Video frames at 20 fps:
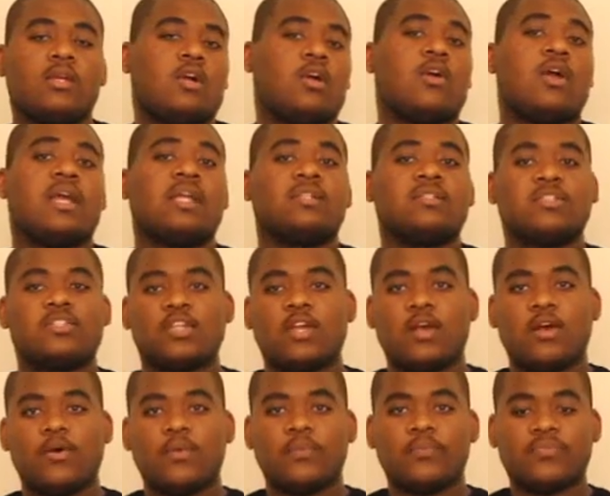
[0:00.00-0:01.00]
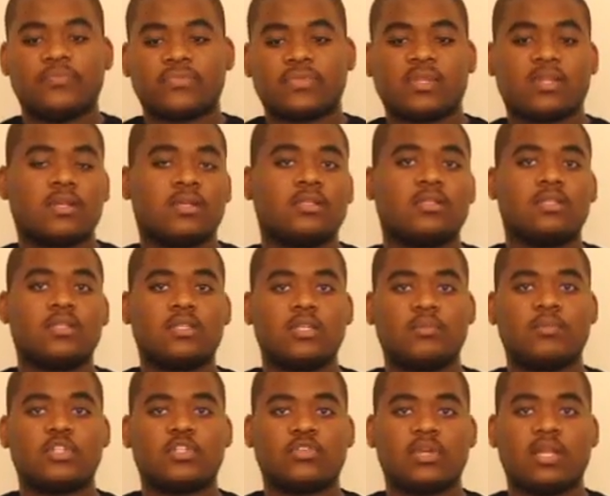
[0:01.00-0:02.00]
All right, so to
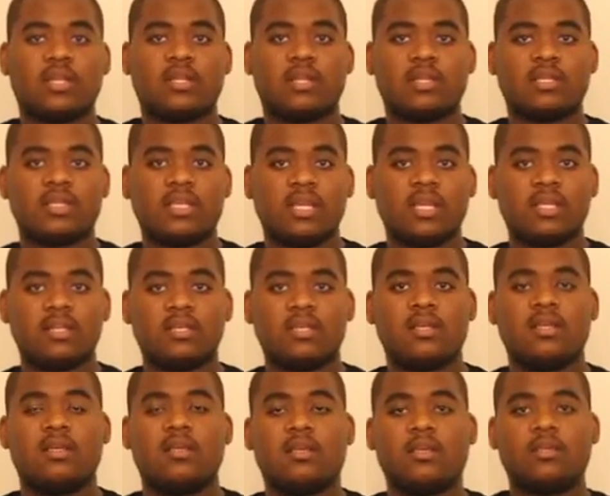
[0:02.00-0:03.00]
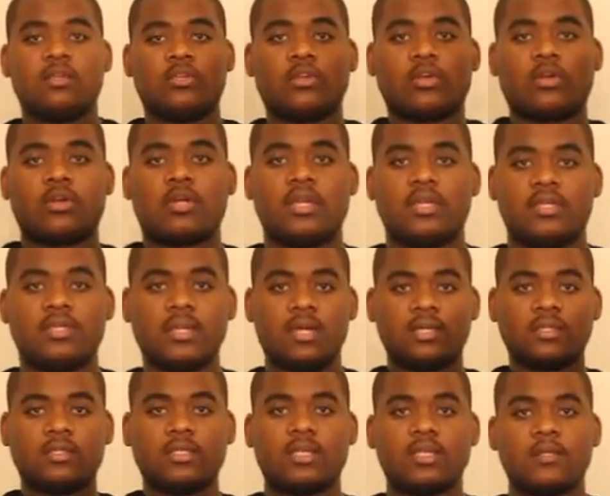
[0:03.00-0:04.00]
demonstrate it again, you're
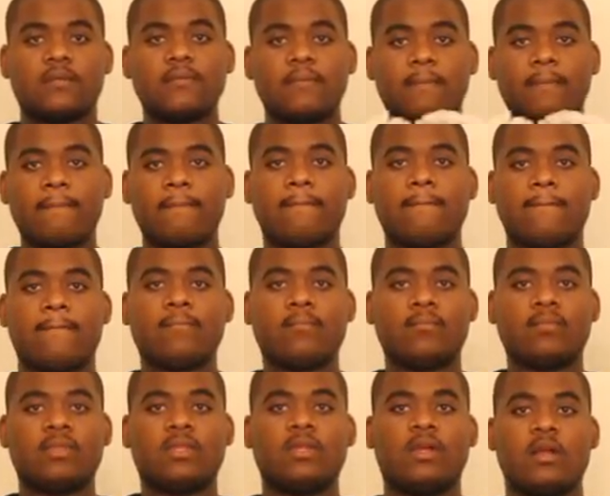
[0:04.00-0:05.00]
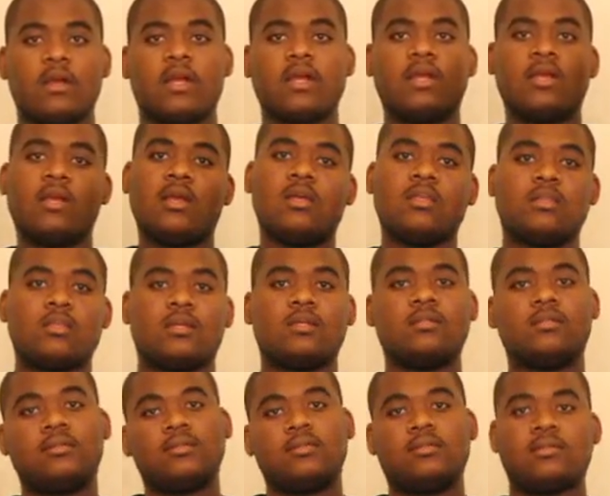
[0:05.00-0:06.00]
conducting. All right,
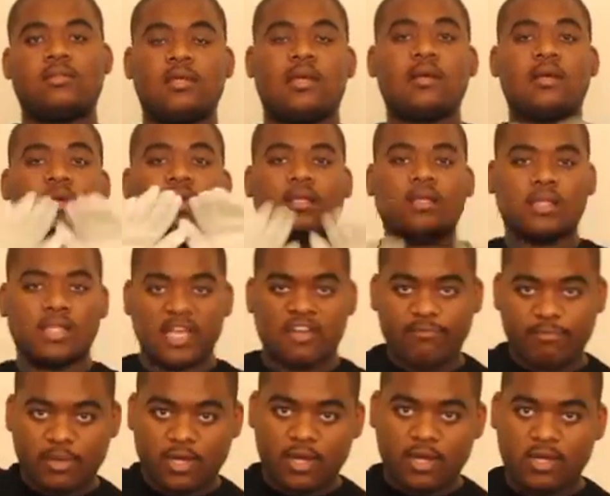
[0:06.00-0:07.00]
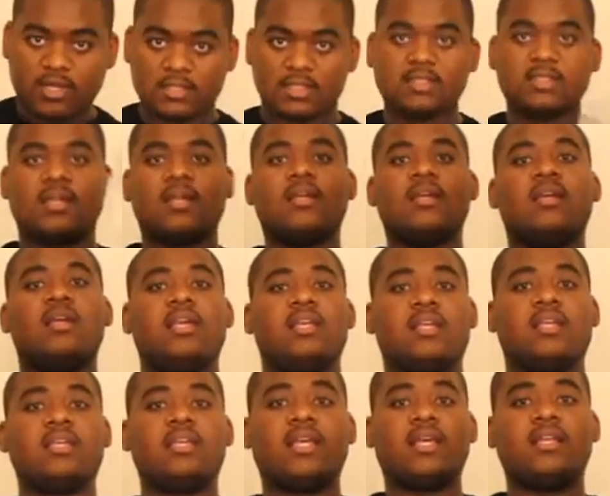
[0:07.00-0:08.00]
dun, dun, left pause. And
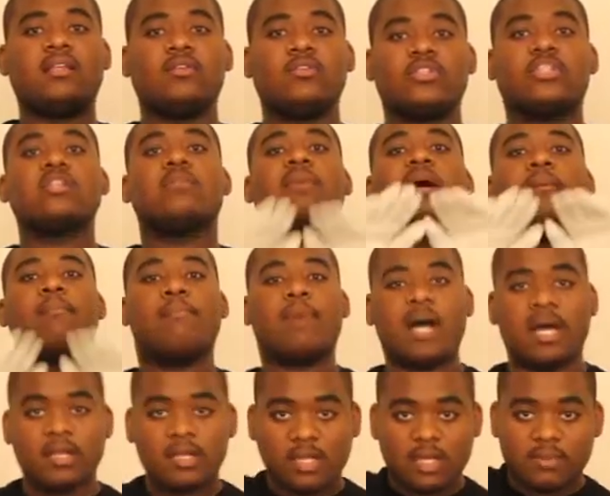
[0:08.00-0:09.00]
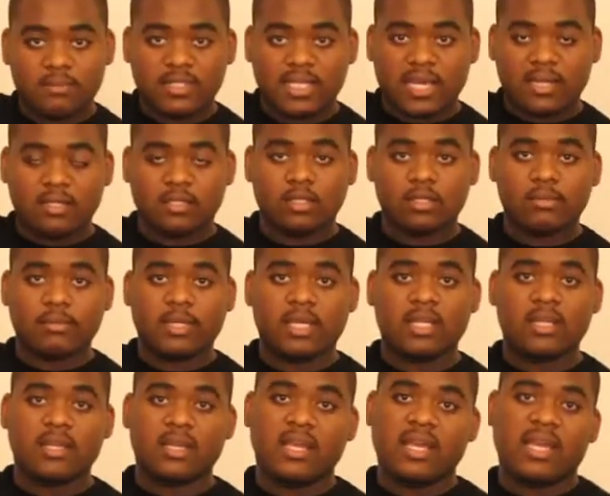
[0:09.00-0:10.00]
again, you see my body comes out a little
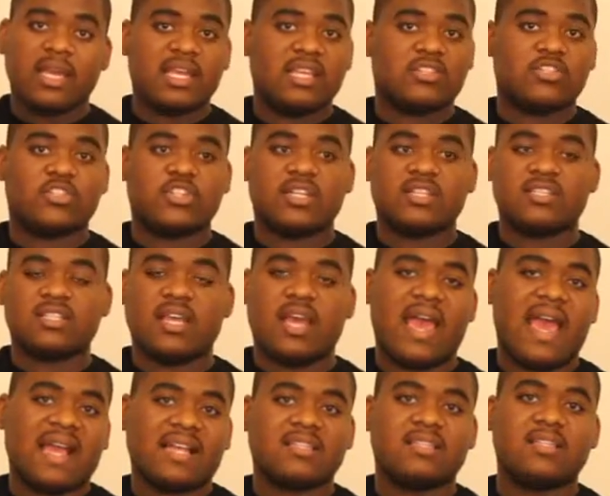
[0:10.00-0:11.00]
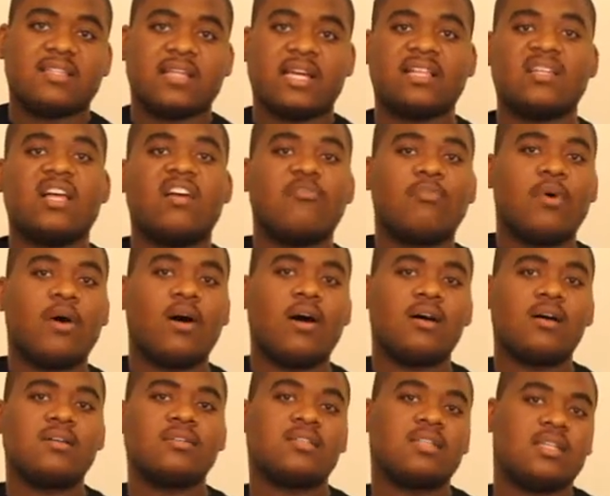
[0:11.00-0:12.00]
bit. It's just to accent that left
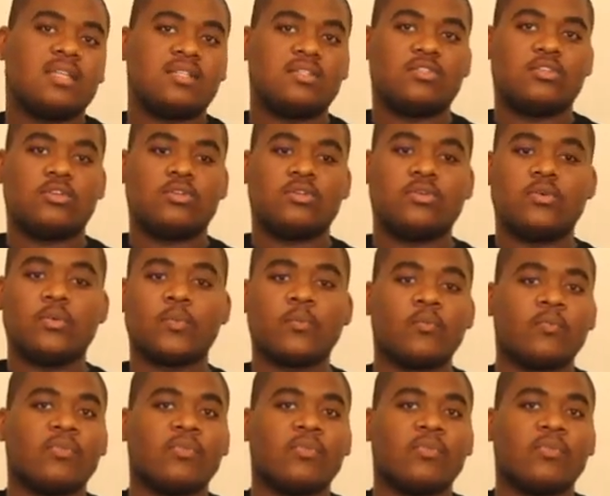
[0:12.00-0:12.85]
pause and to